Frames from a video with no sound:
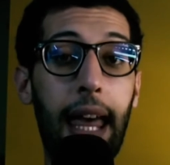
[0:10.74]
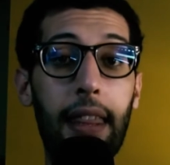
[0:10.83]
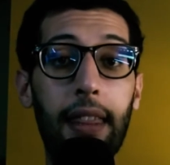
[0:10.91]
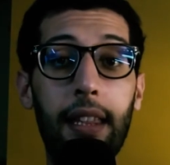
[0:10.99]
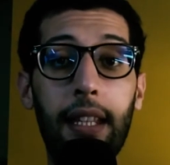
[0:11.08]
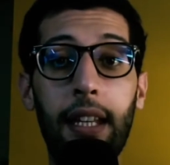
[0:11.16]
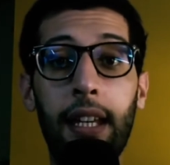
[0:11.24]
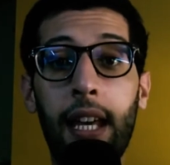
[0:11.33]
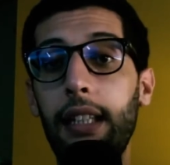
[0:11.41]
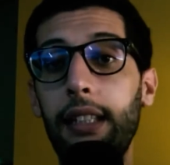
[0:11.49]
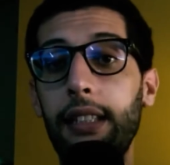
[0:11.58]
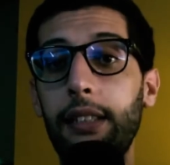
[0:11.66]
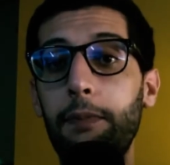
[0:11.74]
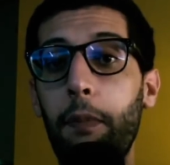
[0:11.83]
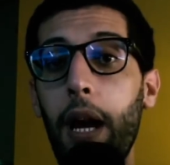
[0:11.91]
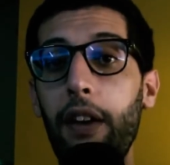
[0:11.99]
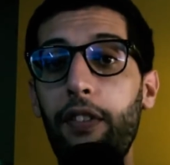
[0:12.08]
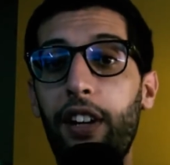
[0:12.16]
and it is
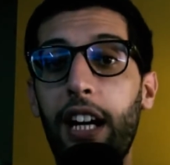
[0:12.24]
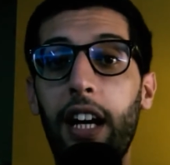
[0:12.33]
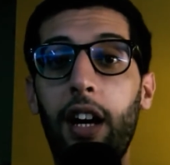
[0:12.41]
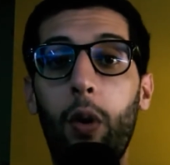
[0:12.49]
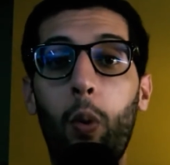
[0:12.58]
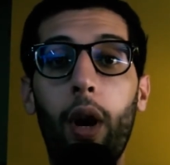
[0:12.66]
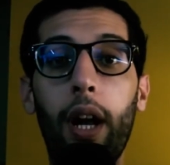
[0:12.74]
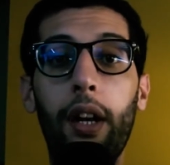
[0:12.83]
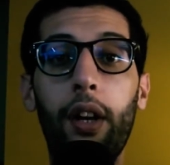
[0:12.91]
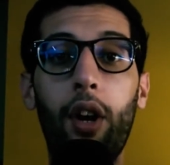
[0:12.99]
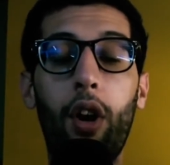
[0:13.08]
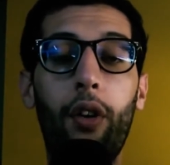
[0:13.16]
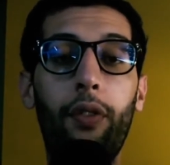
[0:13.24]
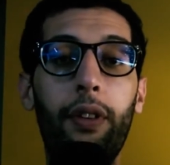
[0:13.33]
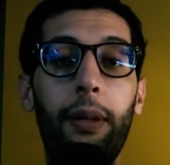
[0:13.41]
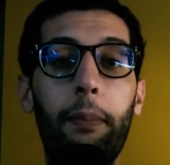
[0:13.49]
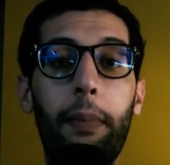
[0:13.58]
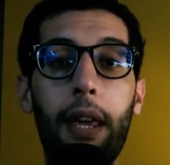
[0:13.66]
by far one of
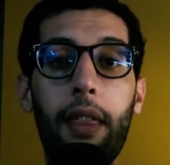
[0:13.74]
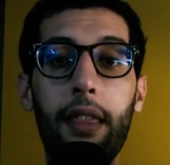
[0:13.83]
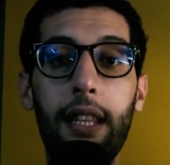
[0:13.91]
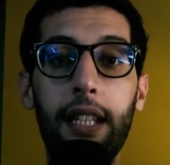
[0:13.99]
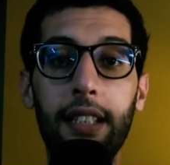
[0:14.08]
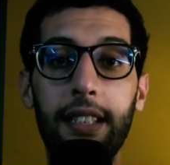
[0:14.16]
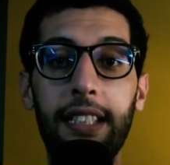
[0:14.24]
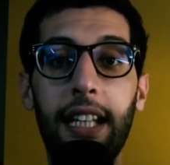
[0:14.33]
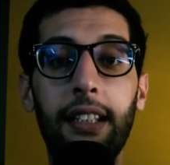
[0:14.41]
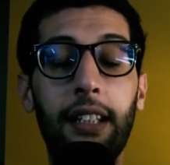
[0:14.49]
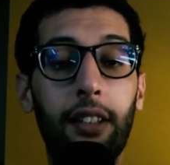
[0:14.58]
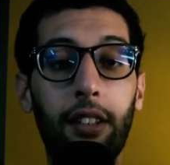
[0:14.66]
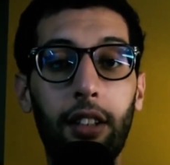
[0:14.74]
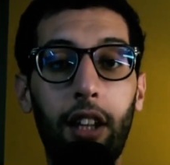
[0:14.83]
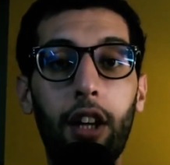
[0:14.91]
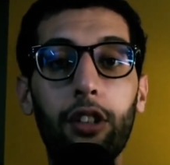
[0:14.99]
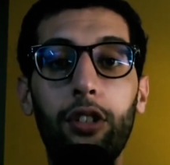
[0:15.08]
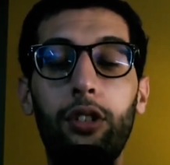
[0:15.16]
the main things that a
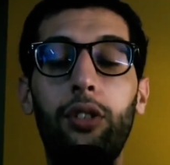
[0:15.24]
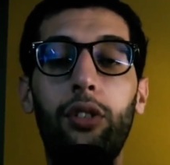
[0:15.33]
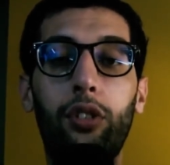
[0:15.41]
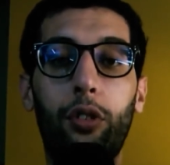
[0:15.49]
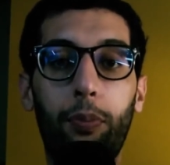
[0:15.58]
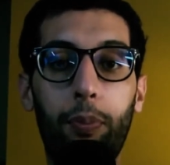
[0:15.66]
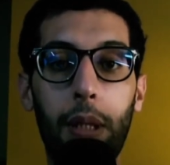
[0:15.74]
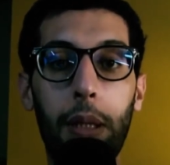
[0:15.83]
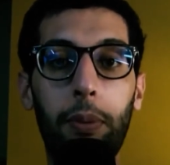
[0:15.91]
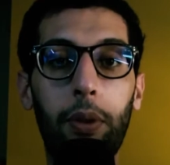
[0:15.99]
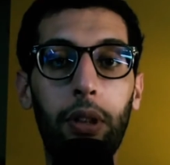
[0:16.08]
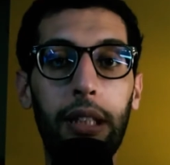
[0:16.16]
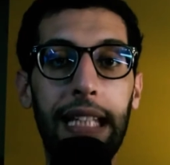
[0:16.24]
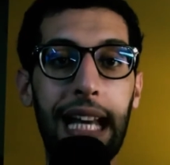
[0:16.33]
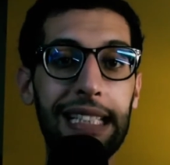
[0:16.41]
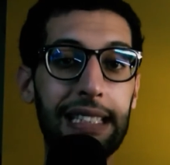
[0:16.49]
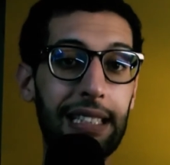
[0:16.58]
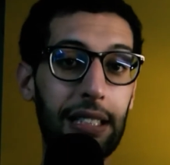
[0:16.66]
lot of people
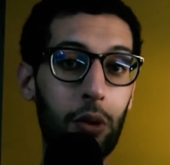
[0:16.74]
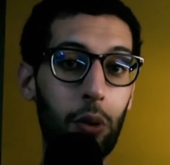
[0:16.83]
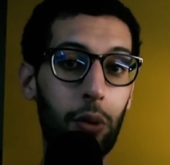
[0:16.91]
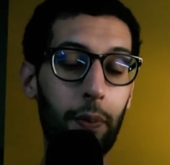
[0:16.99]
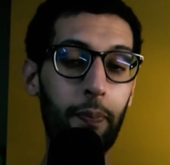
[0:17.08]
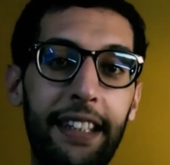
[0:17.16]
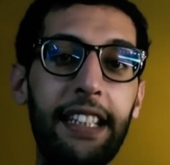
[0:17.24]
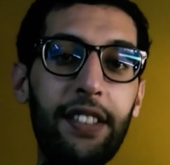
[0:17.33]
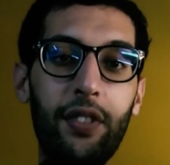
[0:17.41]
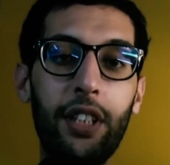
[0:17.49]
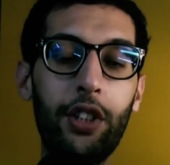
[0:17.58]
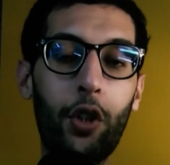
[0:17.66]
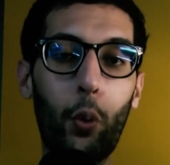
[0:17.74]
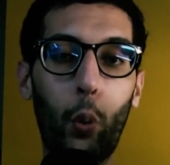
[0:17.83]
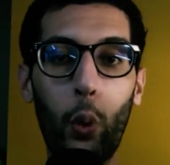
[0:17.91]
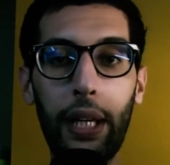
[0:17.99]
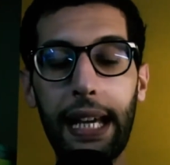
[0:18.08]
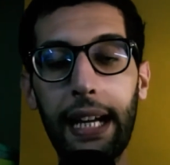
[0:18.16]
doesn't do. In this video
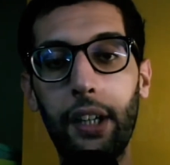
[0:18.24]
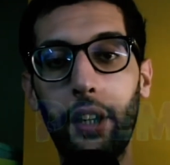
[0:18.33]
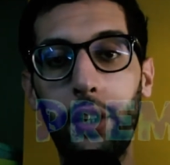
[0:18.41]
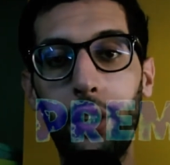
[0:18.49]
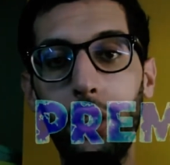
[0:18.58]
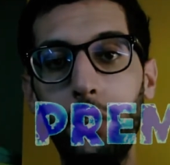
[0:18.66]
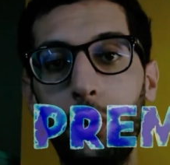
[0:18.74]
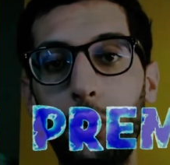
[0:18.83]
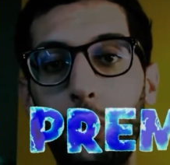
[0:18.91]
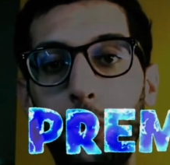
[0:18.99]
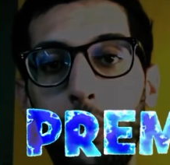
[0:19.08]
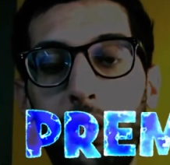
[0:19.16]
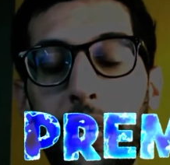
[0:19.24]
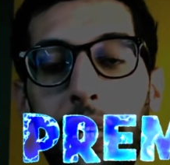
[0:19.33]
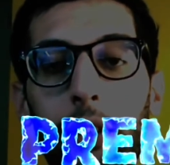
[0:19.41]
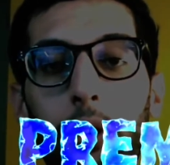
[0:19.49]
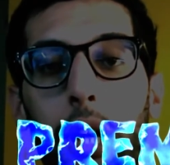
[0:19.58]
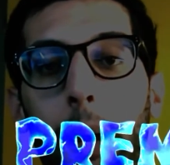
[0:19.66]
we are going to take
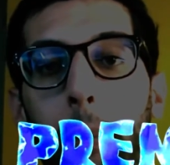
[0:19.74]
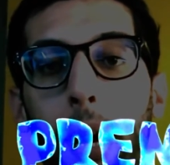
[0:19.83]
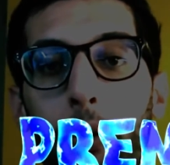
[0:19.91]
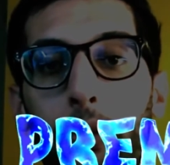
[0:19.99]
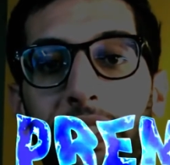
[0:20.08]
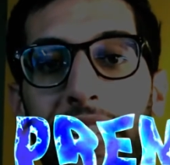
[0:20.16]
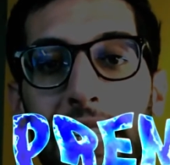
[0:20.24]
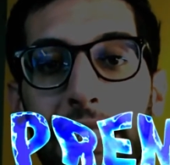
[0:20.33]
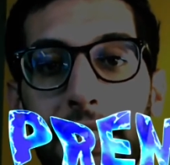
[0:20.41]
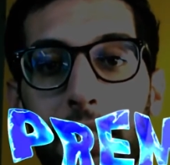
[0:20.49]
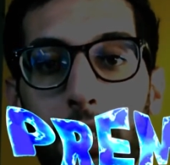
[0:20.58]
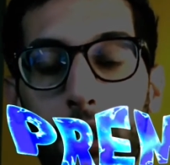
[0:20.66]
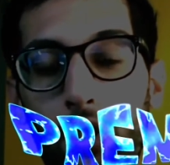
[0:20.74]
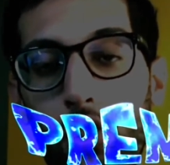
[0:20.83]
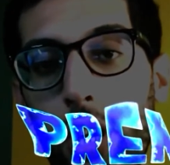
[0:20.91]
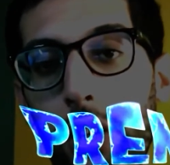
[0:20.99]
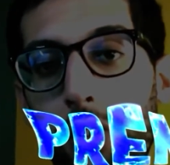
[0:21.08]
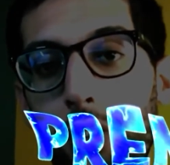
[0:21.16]
a look about testing in
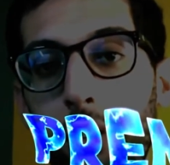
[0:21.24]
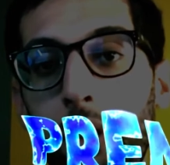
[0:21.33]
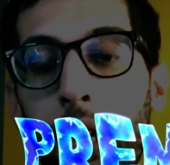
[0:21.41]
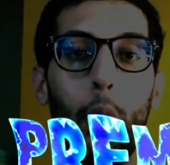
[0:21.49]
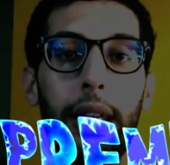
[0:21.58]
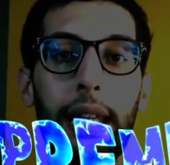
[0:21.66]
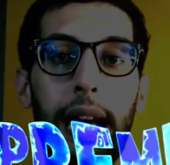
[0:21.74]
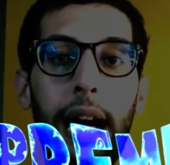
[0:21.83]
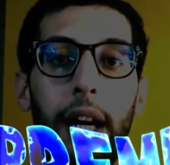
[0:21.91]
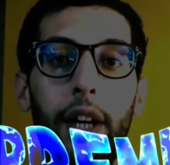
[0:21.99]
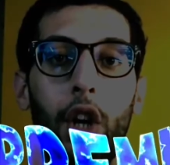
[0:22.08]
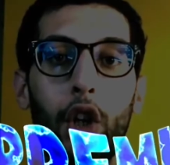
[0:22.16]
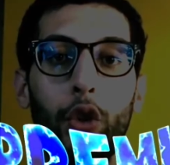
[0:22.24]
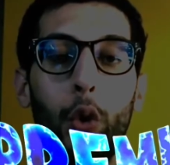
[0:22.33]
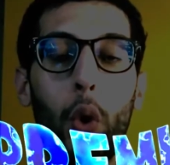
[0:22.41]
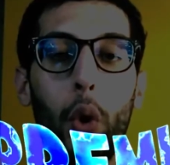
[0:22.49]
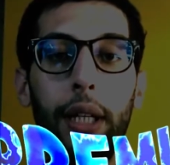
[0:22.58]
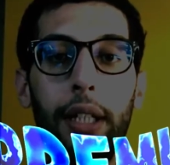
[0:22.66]
general. We are not
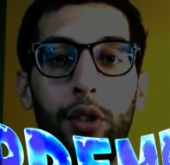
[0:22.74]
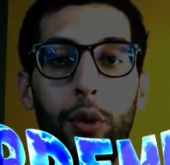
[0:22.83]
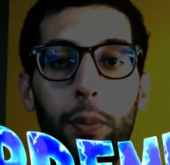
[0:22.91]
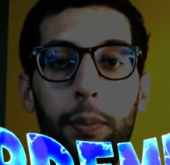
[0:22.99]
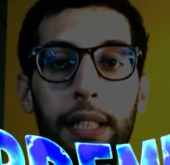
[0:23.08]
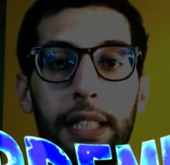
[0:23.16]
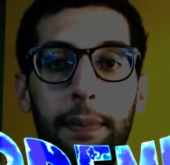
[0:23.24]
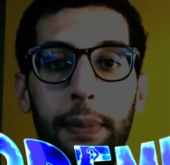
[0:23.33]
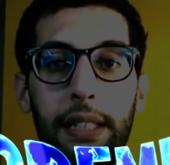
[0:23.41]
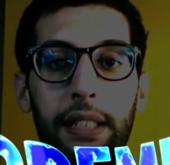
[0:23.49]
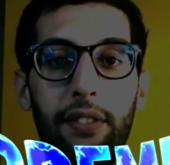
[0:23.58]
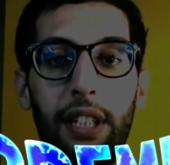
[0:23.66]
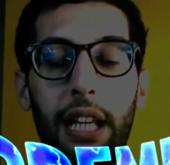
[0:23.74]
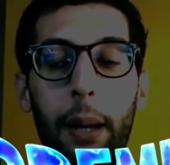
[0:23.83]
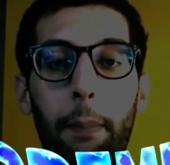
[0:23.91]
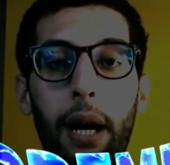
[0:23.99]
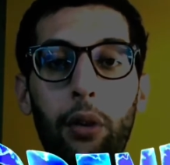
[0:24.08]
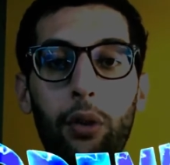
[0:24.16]
going to be specific
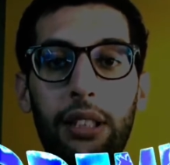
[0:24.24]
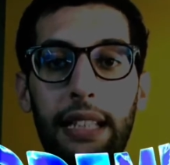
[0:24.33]
about